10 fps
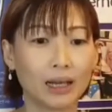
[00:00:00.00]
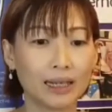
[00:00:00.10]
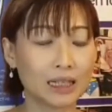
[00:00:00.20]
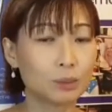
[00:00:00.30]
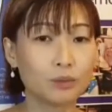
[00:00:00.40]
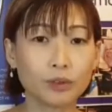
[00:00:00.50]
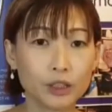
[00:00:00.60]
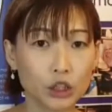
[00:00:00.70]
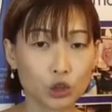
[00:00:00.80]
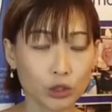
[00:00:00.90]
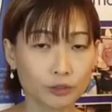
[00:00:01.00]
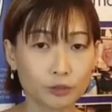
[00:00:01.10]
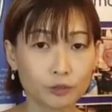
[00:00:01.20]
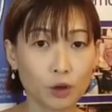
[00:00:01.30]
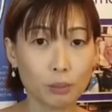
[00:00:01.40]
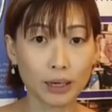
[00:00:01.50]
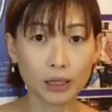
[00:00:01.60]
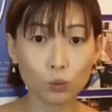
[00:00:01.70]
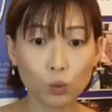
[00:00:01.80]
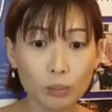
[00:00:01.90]
It has been very stressful for
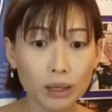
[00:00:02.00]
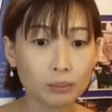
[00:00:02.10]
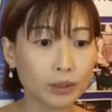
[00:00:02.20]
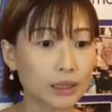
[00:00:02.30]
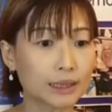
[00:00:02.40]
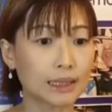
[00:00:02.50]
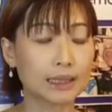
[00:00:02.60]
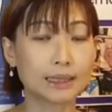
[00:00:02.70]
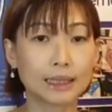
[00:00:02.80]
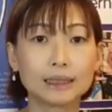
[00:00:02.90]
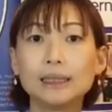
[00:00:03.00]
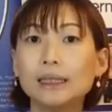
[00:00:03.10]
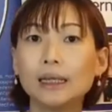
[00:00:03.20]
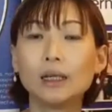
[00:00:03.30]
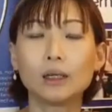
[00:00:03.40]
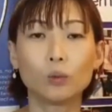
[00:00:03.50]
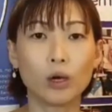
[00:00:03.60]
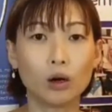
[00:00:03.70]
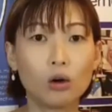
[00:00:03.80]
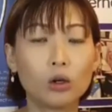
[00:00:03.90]
many women, because suddenly we
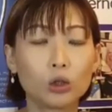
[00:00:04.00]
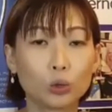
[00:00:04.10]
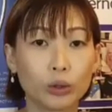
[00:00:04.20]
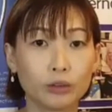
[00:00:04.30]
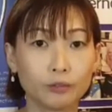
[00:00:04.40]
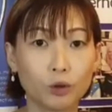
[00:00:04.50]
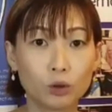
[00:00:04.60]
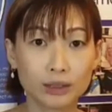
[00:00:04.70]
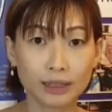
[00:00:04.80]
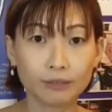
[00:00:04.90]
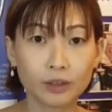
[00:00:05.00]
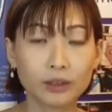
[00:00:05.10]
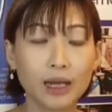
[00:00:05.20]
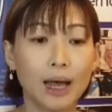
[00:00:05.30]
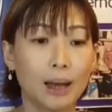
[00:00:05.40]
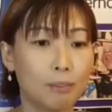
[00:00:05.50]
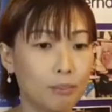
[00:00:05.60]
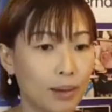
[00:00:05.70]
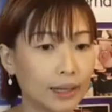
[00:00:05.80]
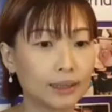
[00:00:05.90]
are all 24/7
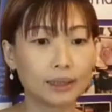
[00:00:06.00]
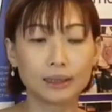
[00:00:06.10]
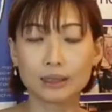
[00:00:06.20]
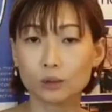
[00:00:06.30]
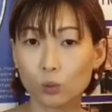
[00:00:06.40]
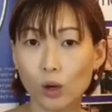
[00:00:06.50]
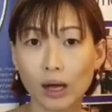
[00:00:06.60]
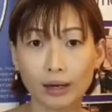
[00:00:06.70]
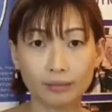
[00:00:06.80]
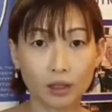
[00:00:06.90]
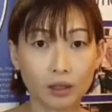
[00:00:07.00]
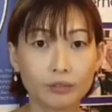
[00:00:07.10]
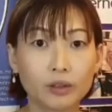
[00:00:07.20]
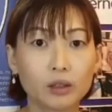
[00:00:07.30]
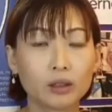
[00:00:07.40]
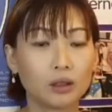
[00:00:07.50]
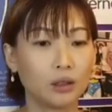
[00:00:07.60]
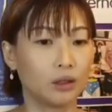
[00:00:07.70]
mothers, wife, lover,